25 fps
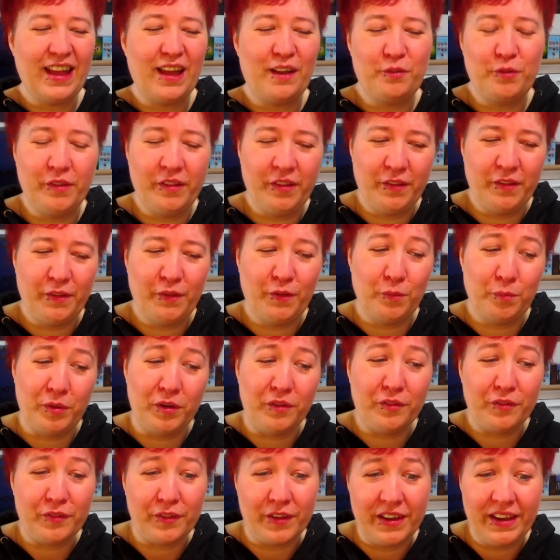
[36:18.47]
that was a
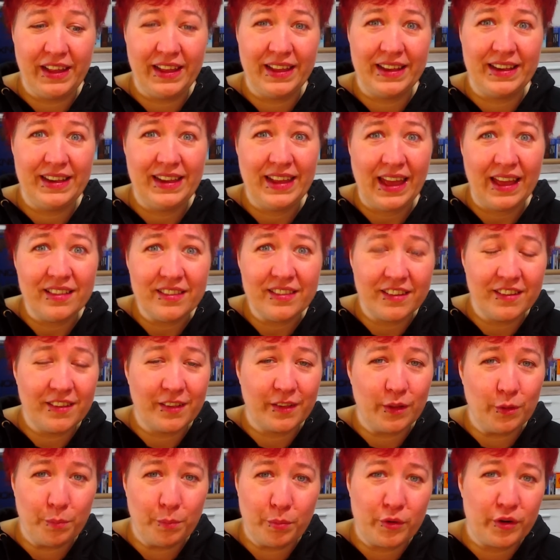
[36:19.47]
super funny and yet a
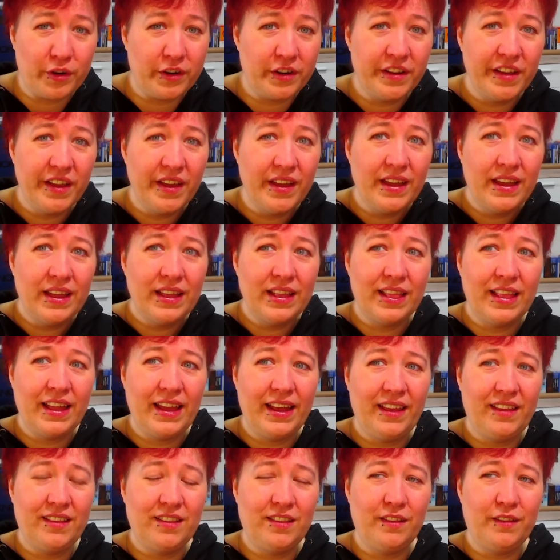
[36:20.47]
super
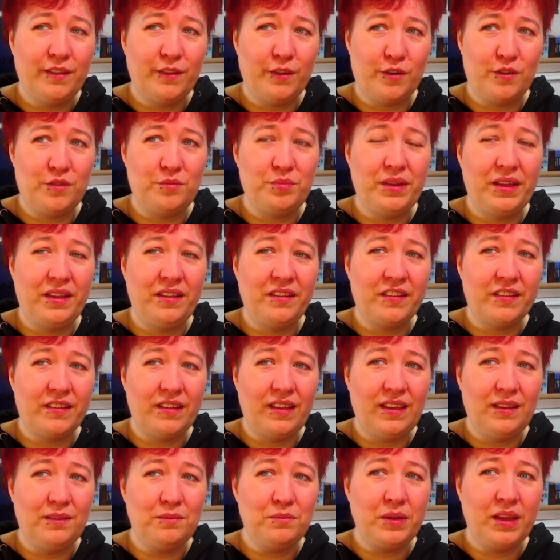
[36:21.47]
like disturbing
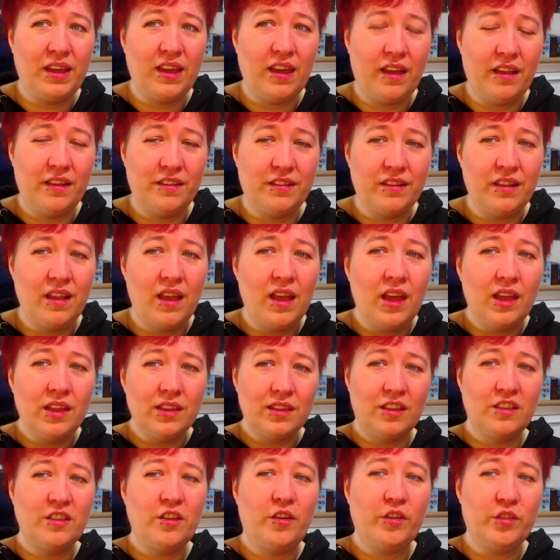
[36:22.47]
scene because
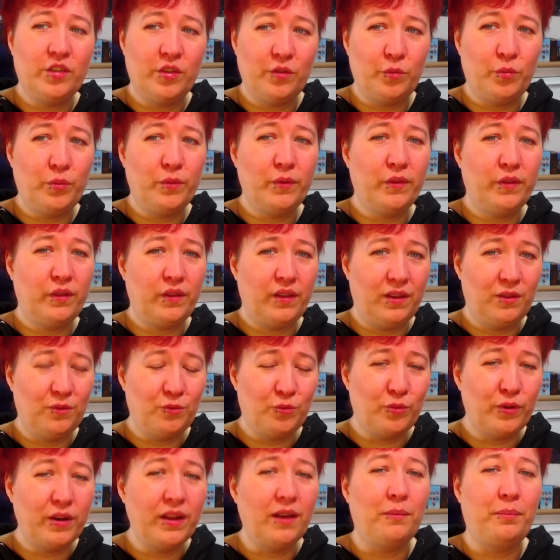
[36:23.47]
the doctor was in
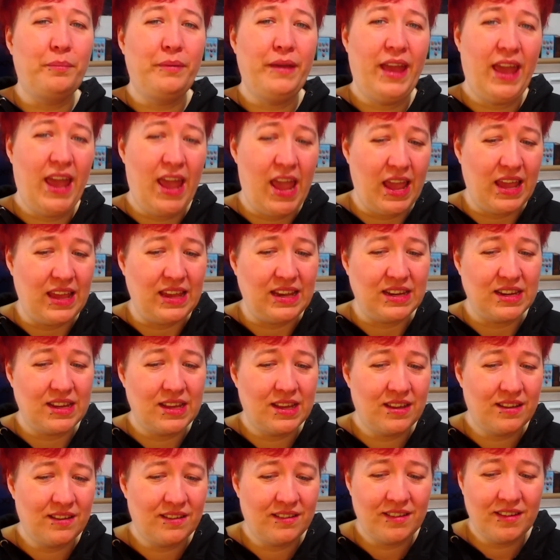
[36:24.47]
real pain
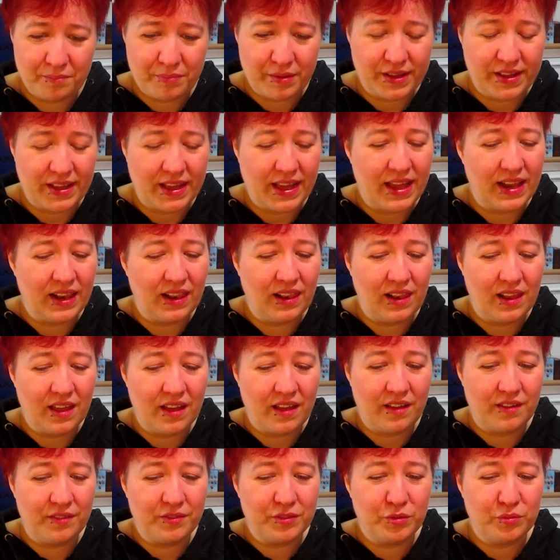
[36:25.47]
but I
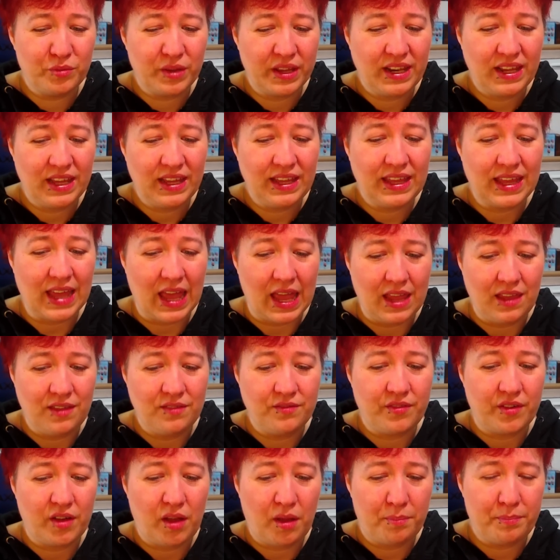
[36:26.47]
loved when he
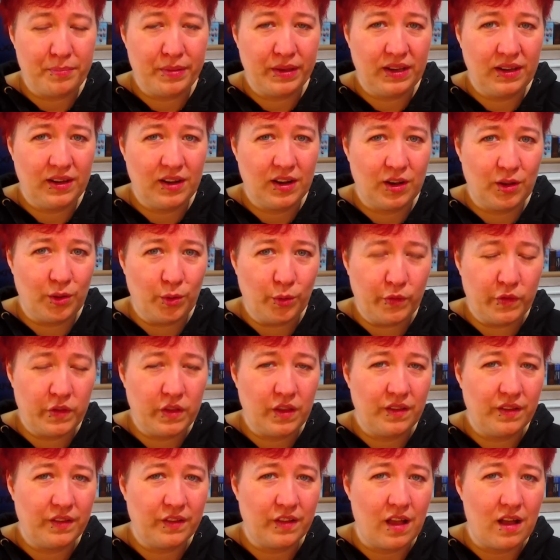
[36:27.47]
gave up and closed
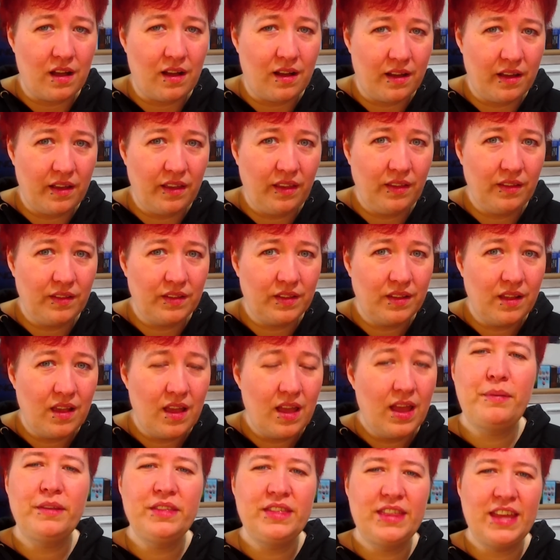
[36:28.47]
his eyes.
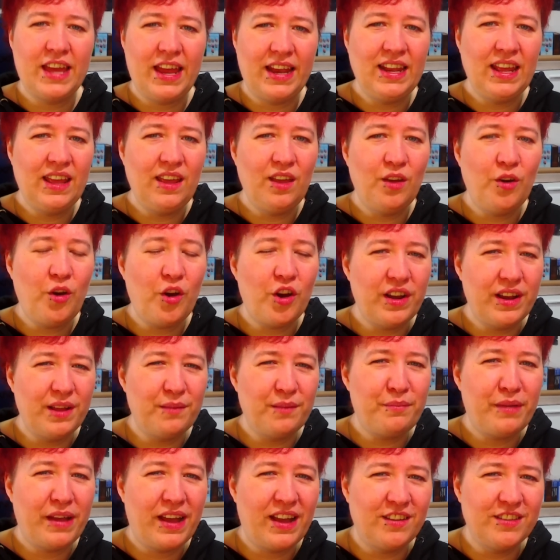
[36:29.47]
But then he heard
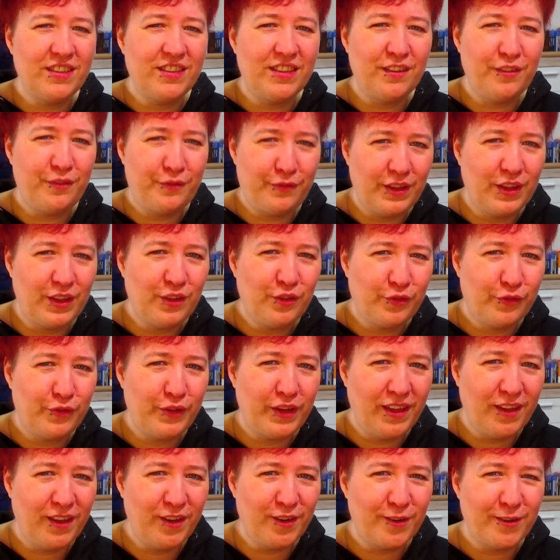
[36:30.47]
about the fish
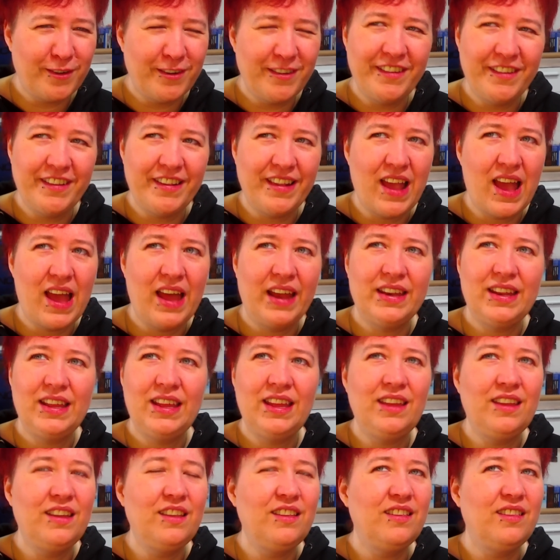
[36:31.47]
fingers and
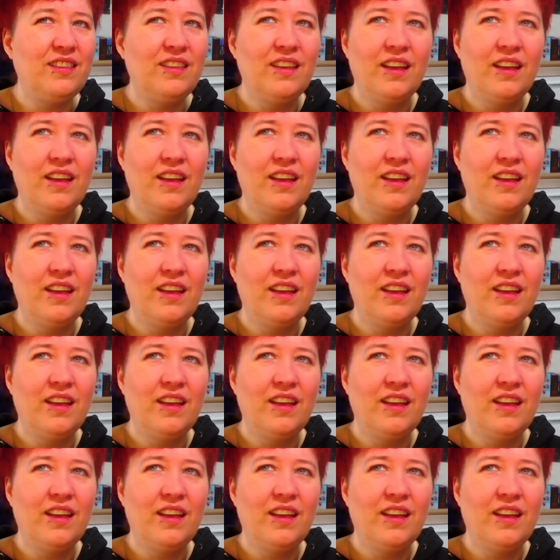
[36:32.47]
he